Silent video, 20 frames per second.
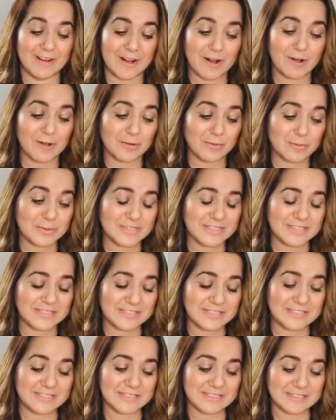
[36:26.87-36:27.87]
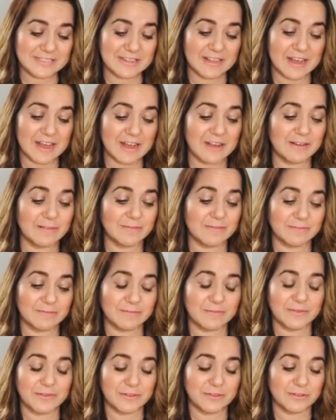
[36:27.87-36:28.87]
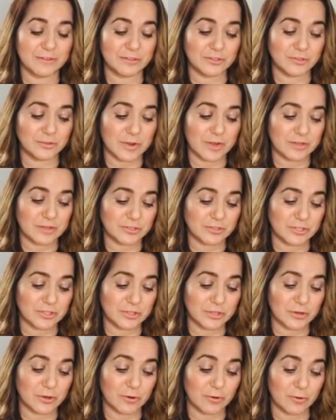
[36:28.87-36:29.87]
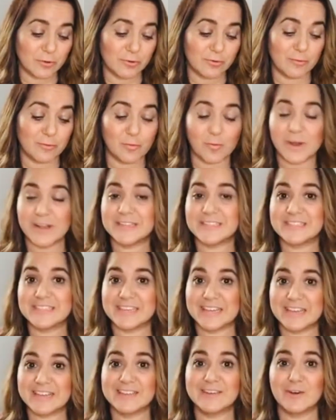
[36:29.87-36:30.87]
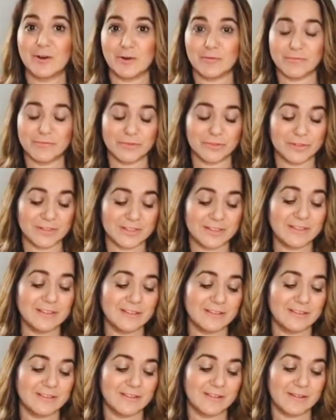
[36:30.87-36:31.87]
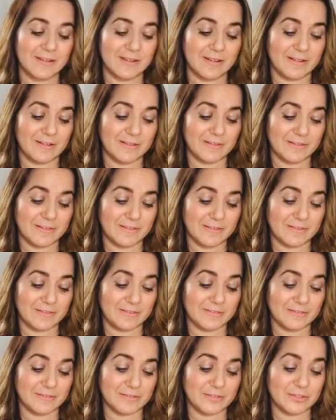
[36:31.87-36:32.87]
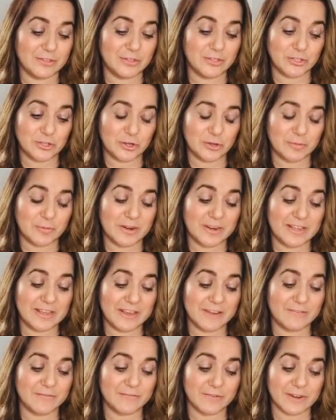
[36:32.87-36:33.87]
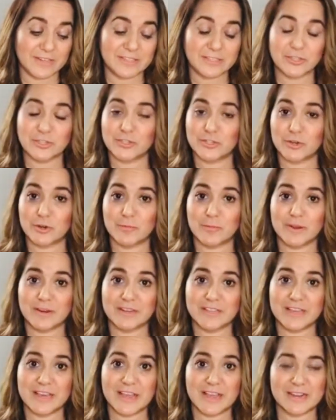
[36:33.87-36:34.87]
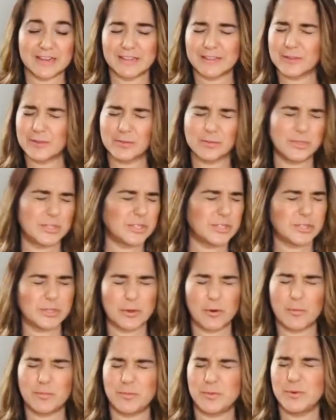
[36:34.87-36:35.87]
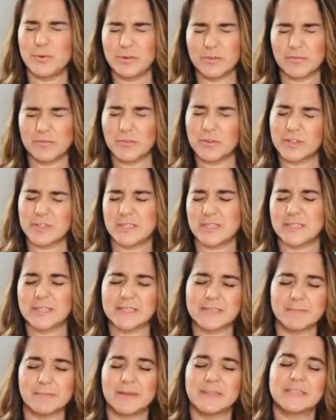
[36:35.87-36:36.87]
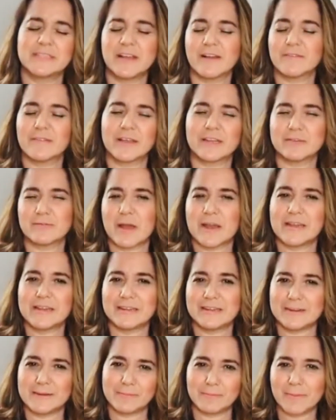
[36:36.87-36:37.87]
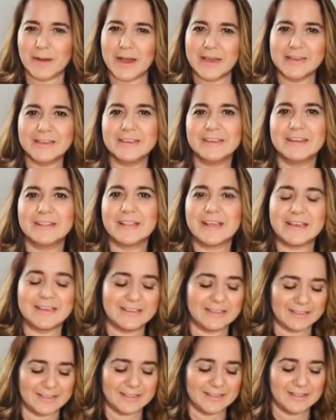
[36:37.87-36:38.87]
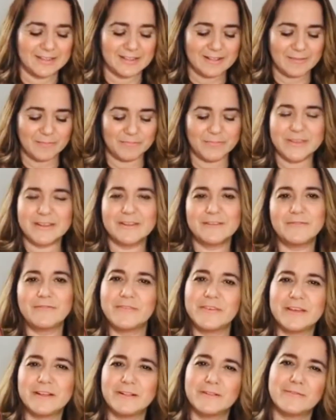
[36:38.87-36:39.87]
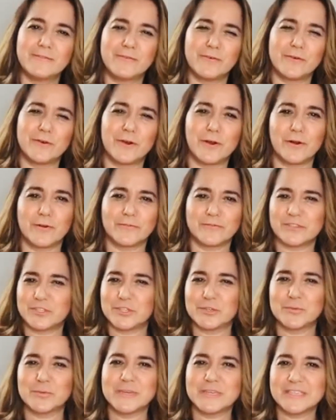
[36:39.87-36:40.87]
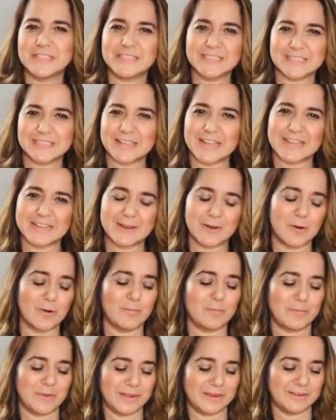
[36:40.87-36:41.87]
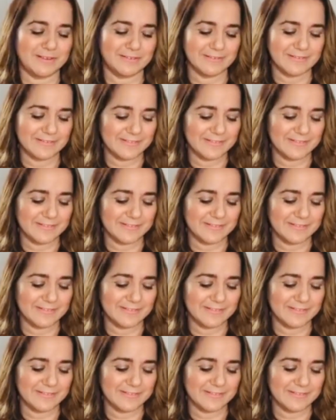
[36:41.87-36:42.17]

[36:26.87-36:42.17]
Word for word: Always I uh, feel drawn to go one day, hopefully, to Germany. I have friends in Germany and it looks so beautiful. I just see myself like riding in a bike, like in a field full of trees, like open.